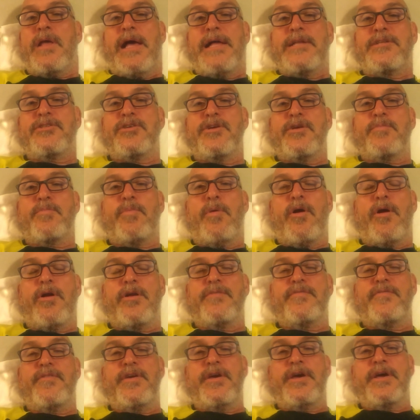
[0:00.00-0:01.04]
I took part
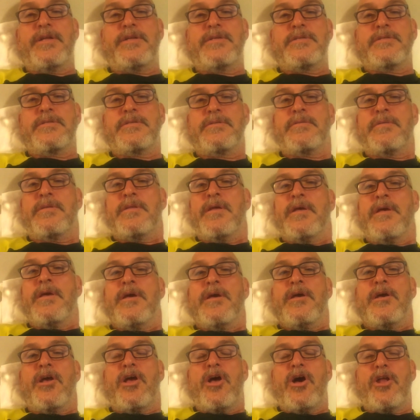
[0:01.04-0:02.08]
of it and
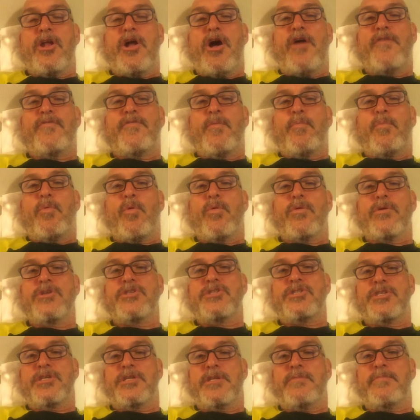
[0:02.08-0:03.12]
cut off a
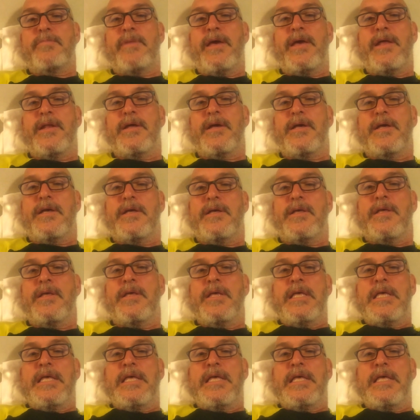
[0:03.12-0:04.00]
portion and made a